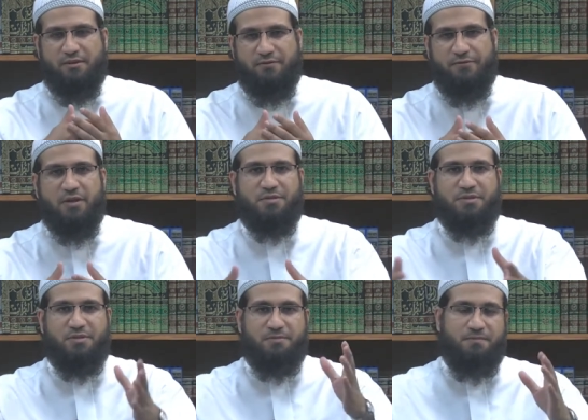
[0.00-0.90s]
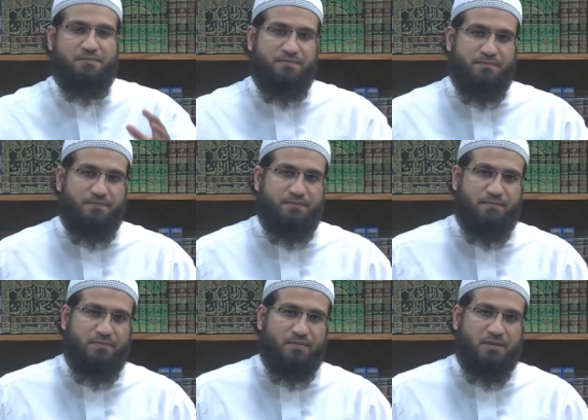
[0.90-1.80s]
filth,
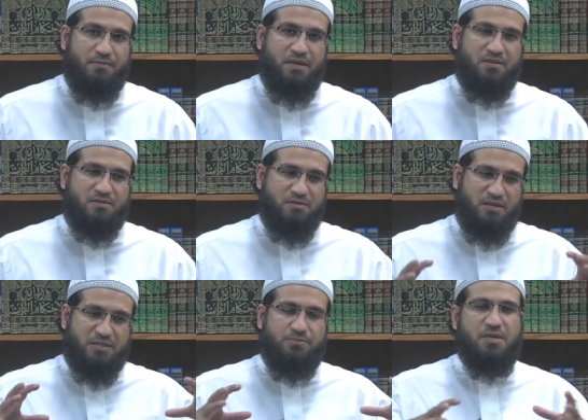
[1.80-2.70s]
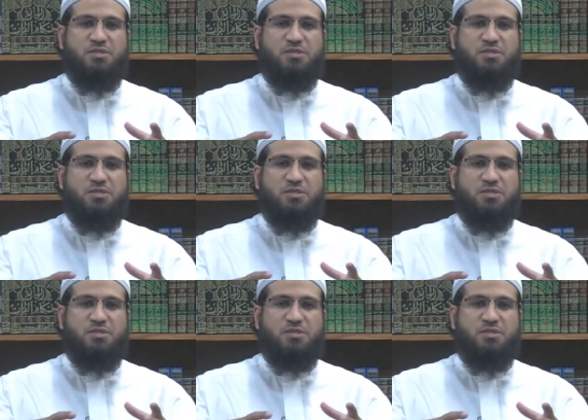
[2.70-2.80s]
because it's mixed